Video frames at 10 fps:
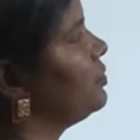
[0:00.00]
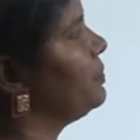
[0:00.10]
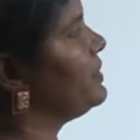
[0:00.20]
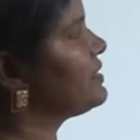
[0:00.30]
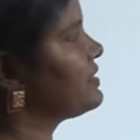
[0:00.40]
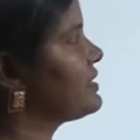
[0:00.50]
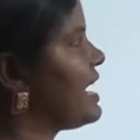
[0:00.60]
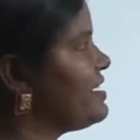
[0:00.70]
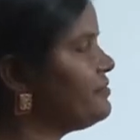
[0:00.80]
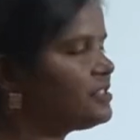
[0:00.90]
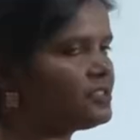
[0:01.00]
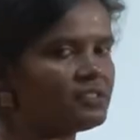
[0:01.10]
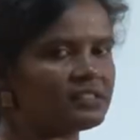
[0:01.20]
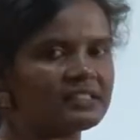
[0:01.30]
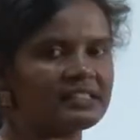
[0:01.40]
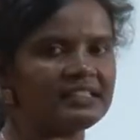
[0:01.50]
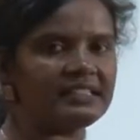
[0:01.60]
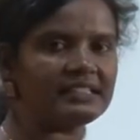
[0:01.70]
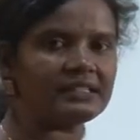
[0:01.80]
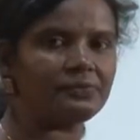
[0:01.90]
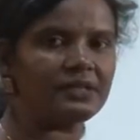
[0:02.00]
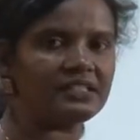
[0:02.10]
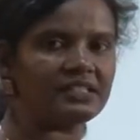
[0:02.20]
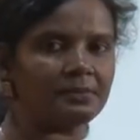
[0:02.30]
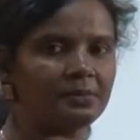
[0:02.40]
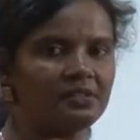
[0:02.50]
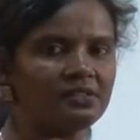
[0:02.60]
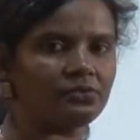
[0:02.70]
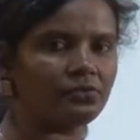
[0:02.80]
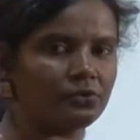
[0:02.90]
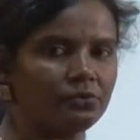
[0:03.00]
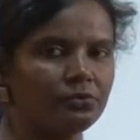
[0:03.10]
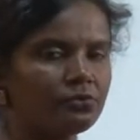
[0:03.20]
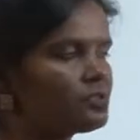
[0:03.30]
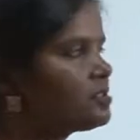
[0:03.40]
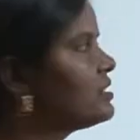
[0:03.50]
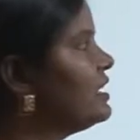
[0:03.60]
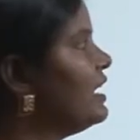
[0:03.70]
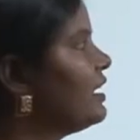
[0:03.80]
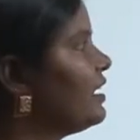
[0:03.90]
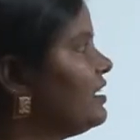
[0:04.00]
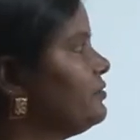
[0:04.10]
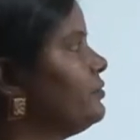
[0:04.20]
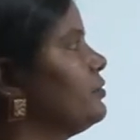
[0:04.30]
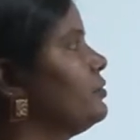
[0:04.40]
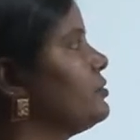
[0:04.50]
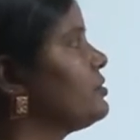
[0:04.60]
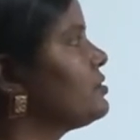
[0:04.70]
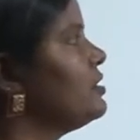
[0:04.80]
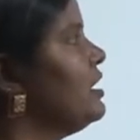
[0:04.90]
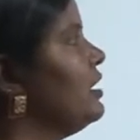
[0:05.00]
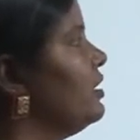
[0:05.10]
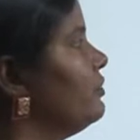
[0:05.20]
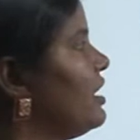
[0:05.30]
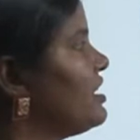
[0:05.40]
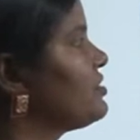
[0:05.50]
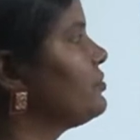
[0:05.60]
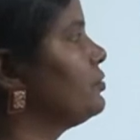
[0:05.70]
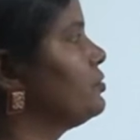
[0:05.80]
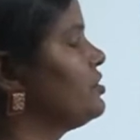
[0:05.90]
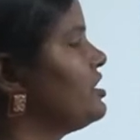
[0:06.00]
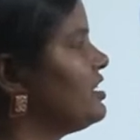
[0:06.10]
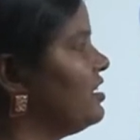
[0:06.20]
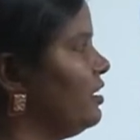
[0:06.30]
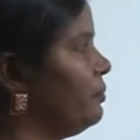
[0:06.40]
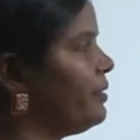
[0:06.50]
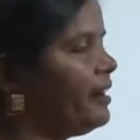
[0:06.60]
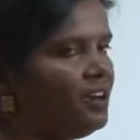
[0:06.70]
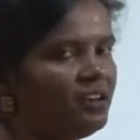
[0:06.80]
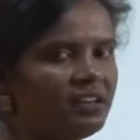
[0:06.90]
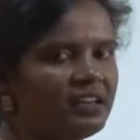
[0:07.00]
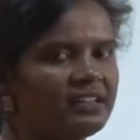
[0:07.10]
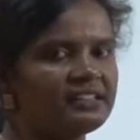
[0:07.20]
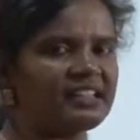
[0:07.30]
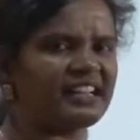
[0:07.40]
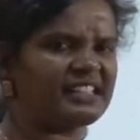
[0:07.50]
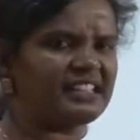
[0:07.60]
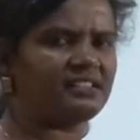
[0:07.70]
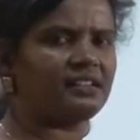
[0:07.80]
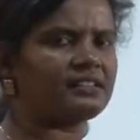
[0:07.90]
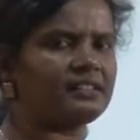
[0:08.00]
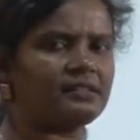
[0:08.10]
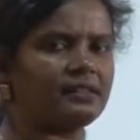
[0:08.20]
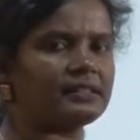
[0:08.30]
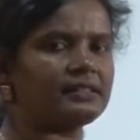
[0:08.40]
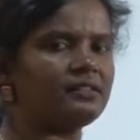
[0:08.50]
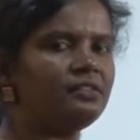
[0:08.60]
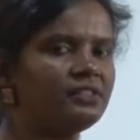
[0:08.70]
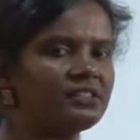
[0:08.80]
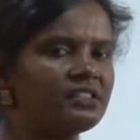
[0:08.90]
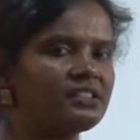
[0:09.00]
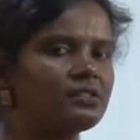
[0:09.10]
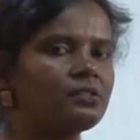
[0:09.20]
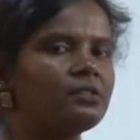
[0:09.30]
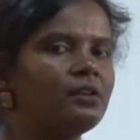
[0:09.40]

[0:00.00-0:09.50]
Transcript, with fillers: could be sandwiches, cheese, vegetables, fruits, cut fruits, fast food, chicken, bread, rice, etc., etc., etc., which is